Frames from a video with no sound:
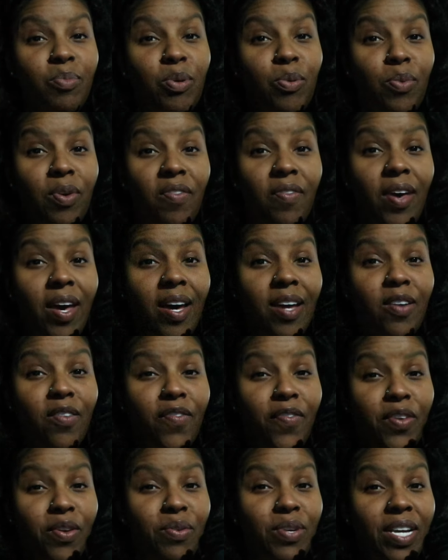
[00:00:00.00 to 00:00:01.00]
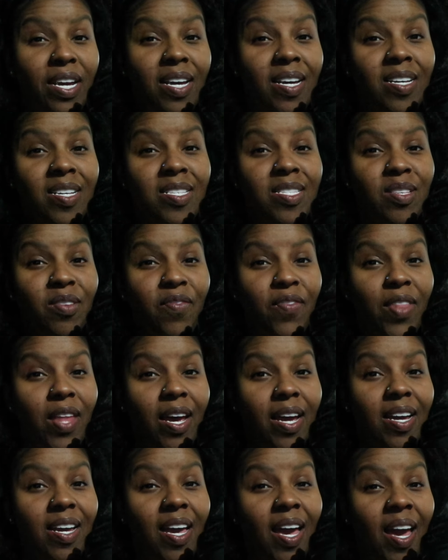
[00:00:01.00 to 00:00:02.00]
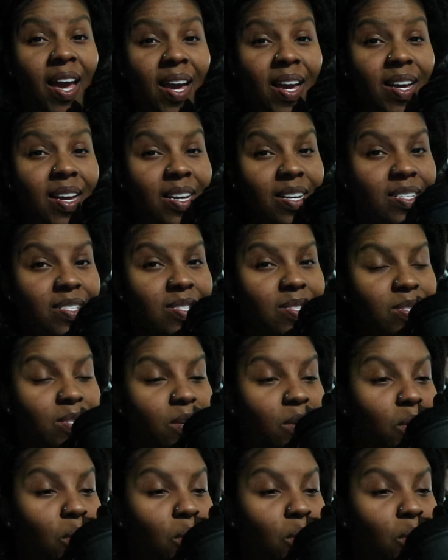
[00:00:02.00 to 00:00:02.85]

but we've had a few days of like haze.